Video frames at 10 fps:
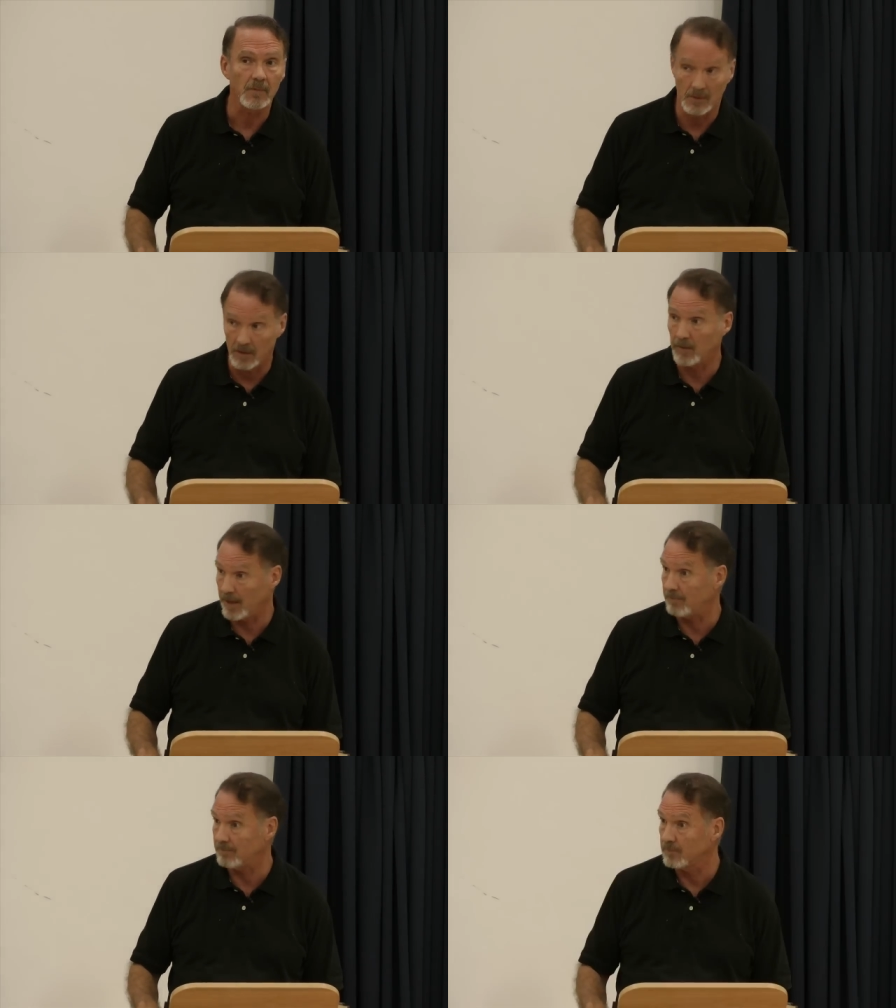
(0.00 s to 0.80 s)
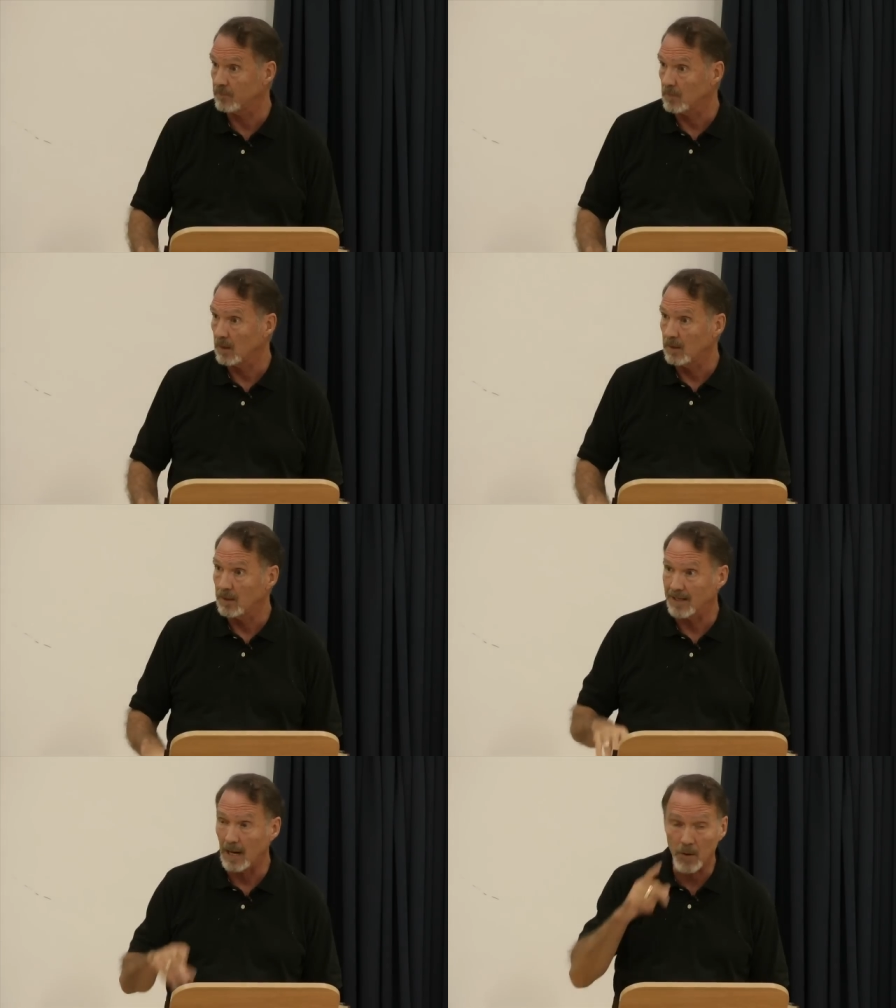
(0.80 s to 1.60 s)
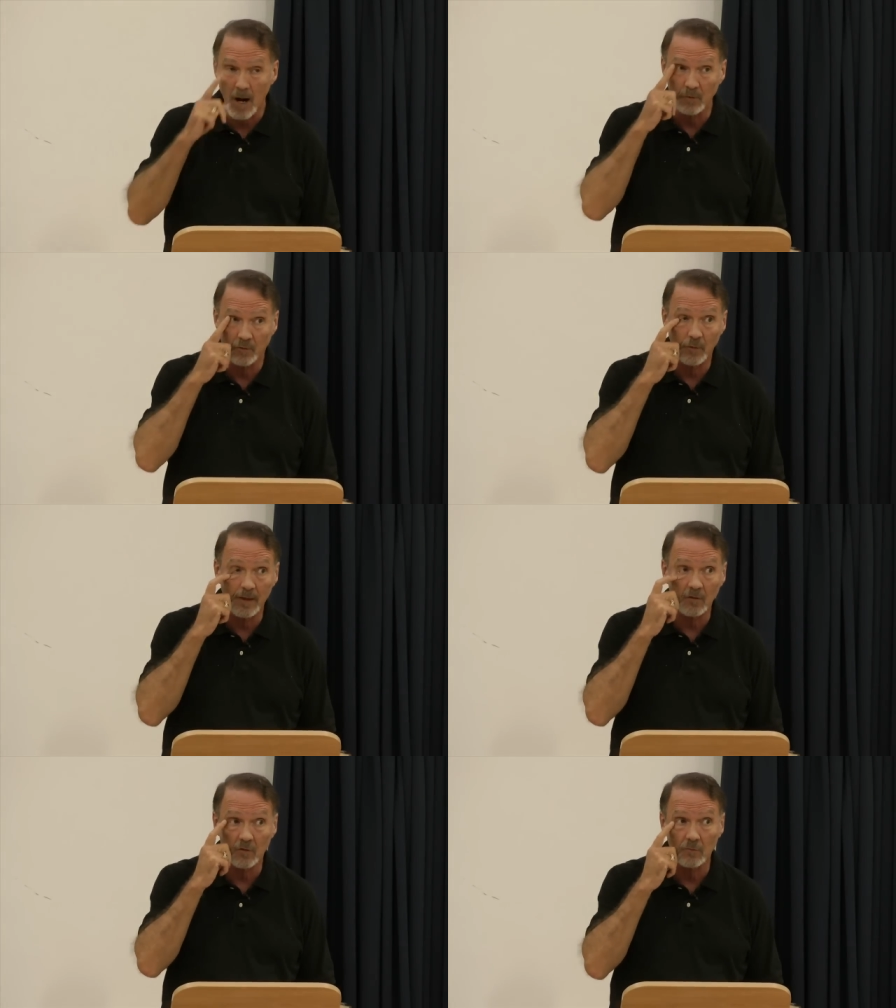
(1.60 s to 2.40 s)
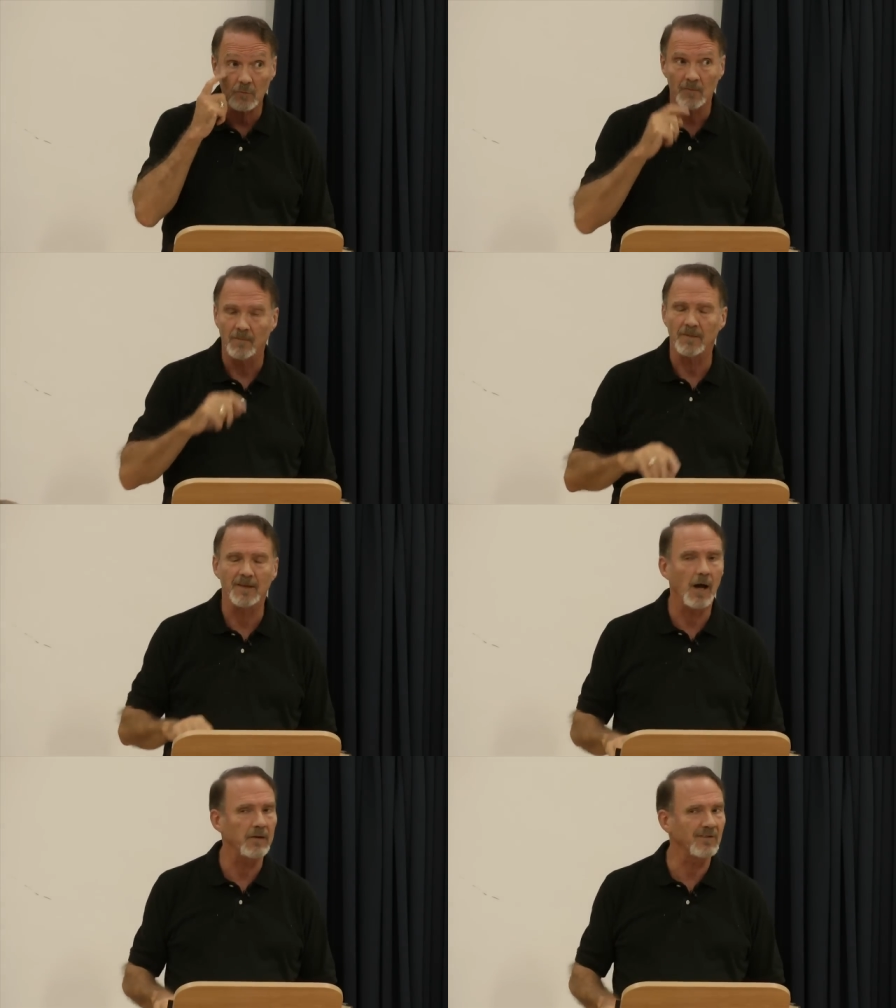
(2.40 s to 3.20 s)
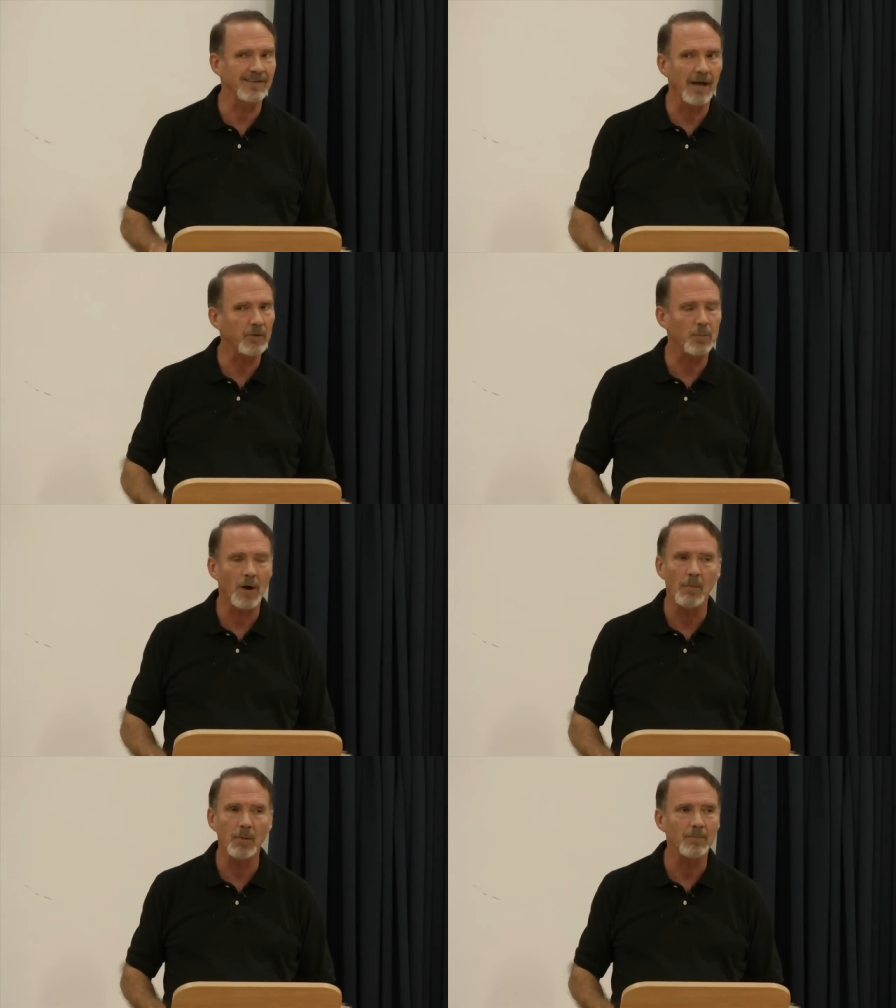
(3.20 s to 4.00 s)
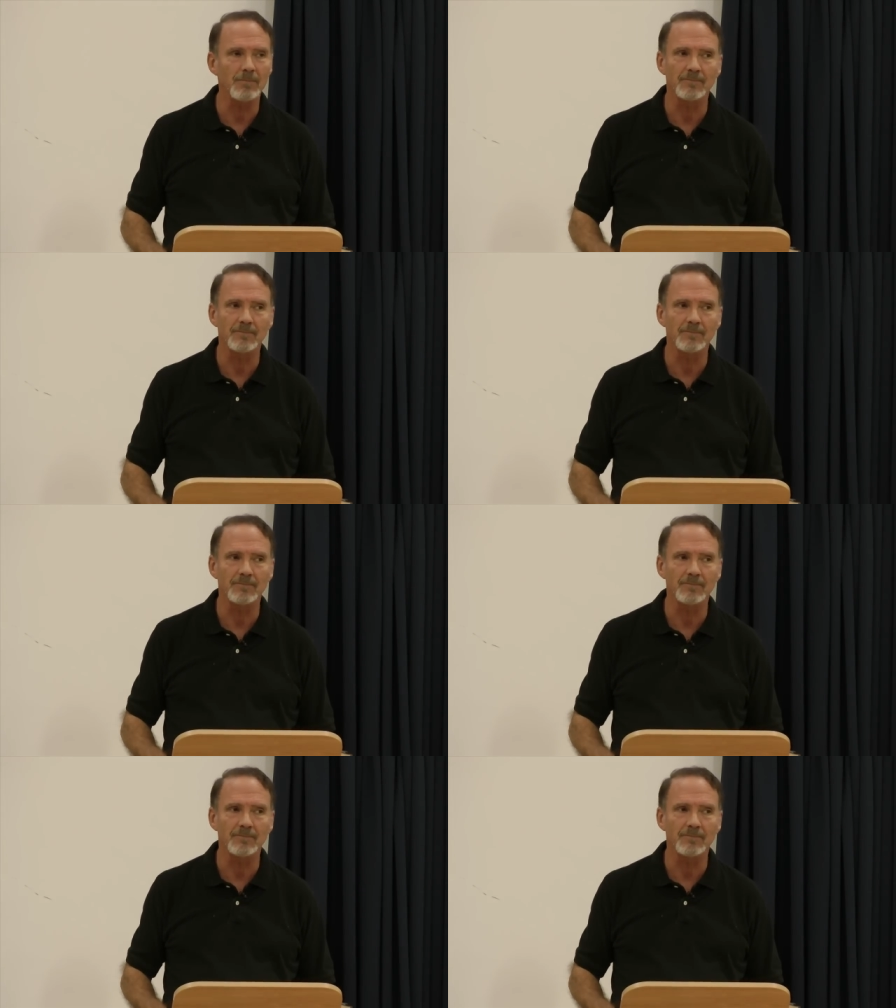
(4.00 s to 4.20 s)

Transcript: You hear that? Can I promise you this? God is not the problem.